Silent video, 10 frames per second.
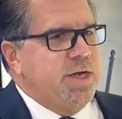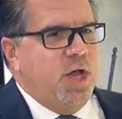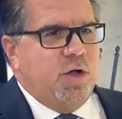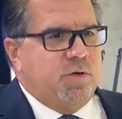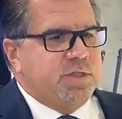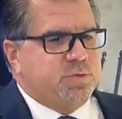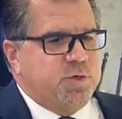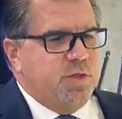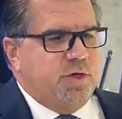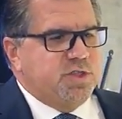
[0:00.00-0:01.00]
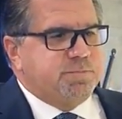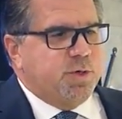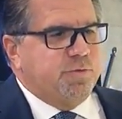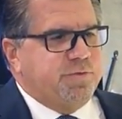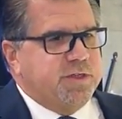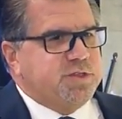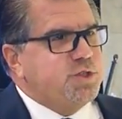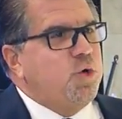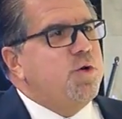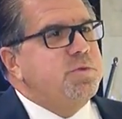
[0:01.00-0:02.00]
No, it's one of those perfect
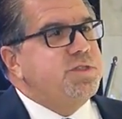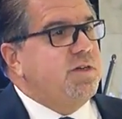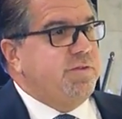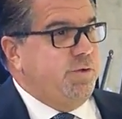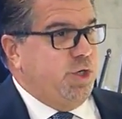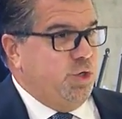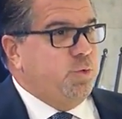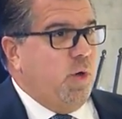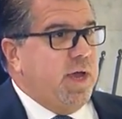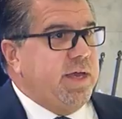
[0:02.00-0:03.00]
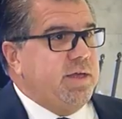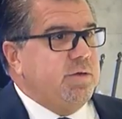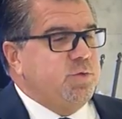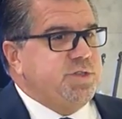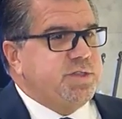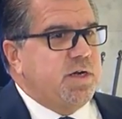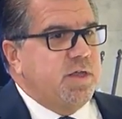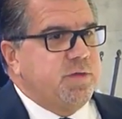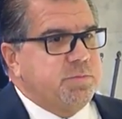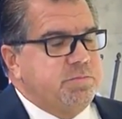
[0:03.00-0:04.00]
storms in a very good way. We
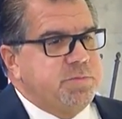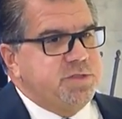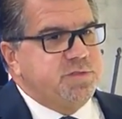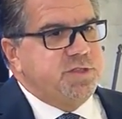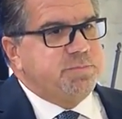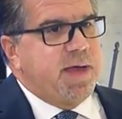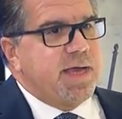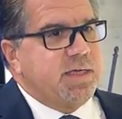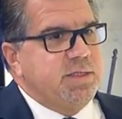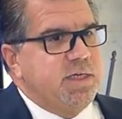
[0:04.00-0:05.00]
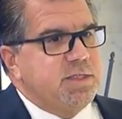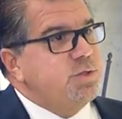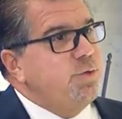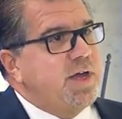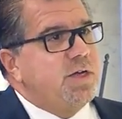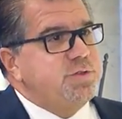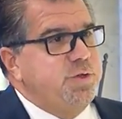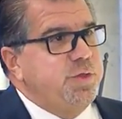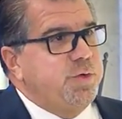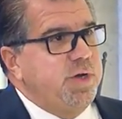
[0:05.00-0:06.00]
started the business back in
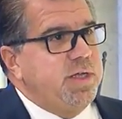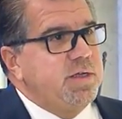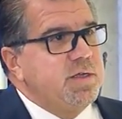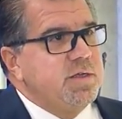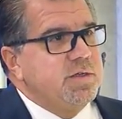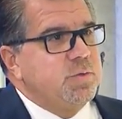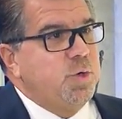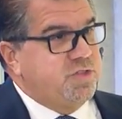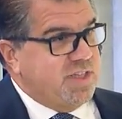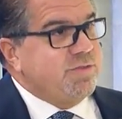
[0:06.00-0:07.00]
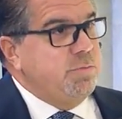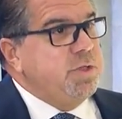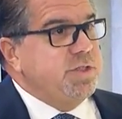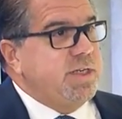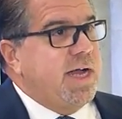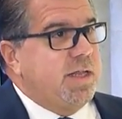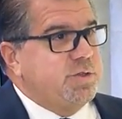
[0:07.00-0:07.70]
2003 with $7 million.